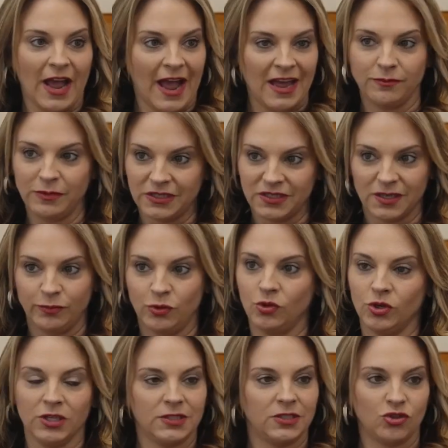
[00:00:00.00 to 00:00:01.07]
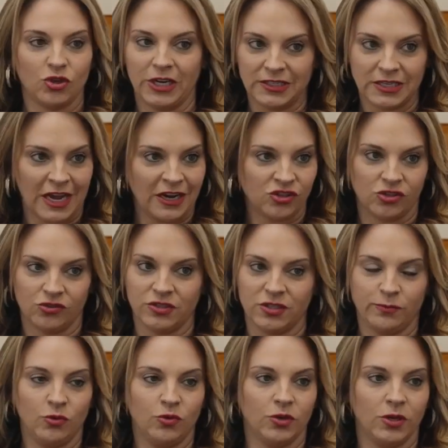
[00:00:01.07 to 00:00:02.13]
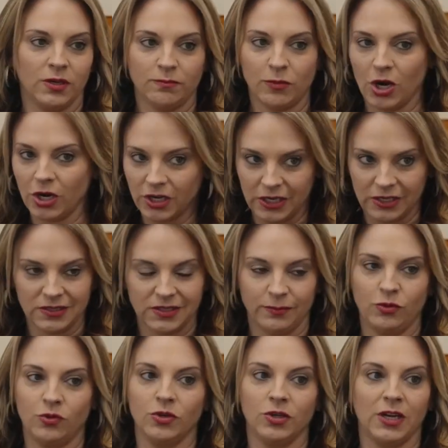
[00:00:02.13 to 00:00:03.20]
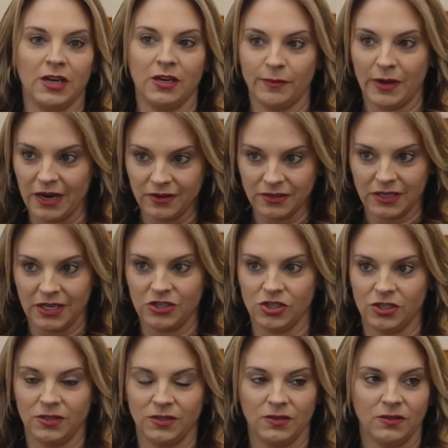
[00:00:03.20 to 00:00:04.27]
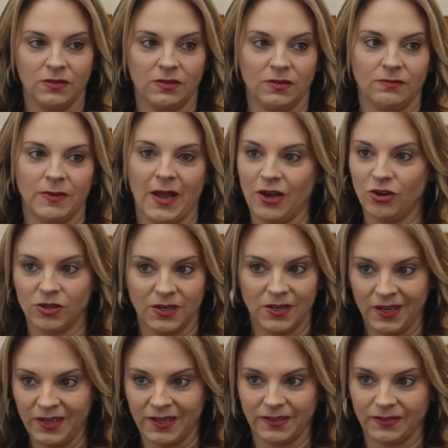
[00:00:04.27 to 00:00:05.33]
admin support, transactional support, marketing support, and a buyer's agent, I couldn't have done it.